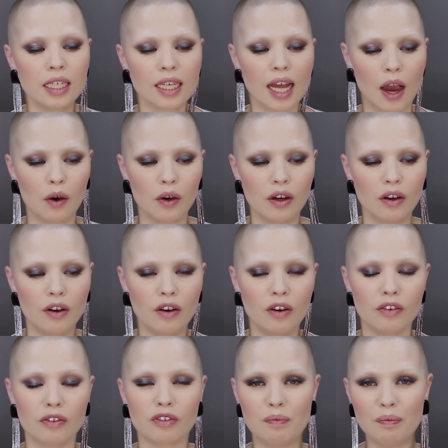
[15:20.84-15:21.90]
Now,
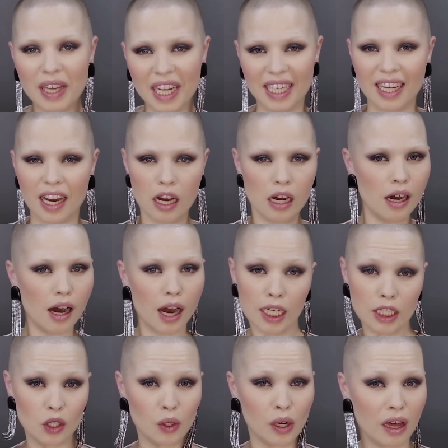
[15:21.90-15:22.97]
for me,
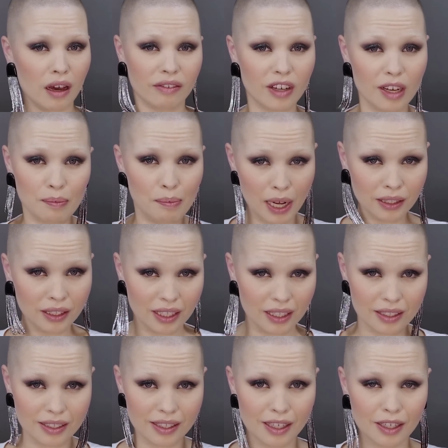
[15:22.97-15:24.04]
I do love
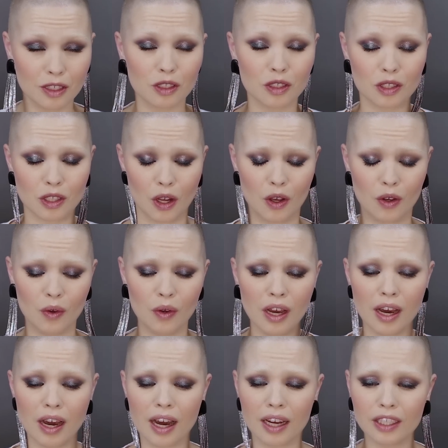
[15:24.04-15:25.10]
abundance, so
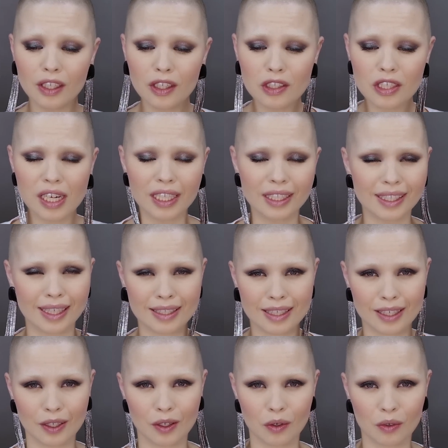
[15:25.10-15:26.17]
I usually tend
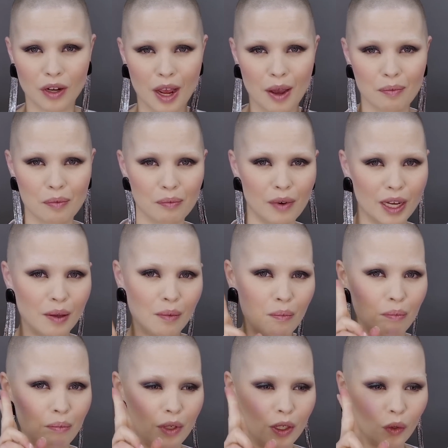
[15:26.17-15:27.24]
to grab my
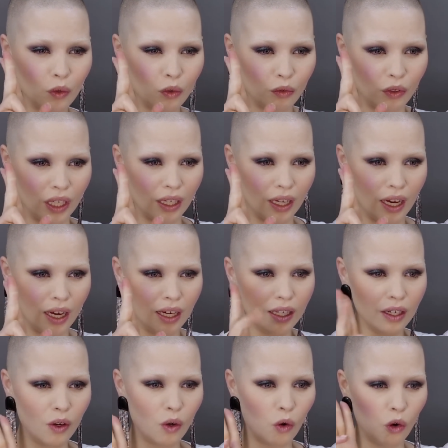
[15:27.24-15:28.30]
middle finger
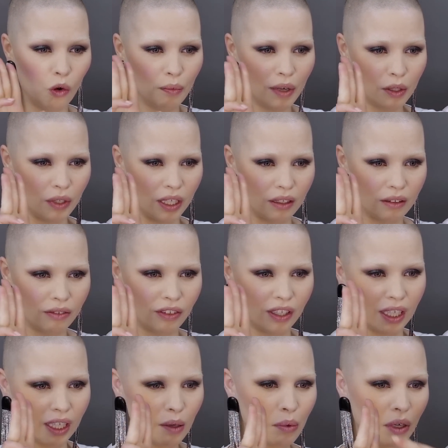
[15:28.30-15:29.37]
or my ring
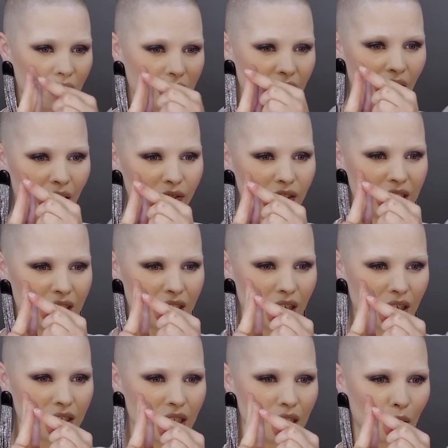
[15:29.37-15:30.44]
finger, because they have this
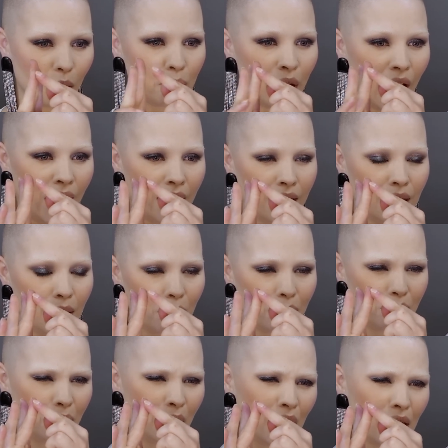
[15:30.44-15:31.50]
nice little
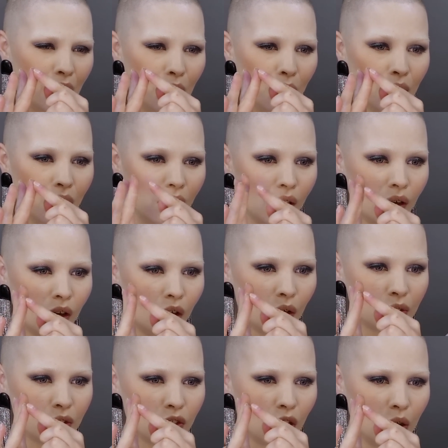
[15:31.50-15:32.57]
pillow
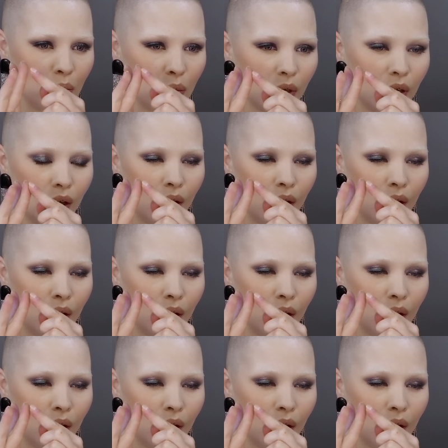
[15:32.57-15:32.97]
on top,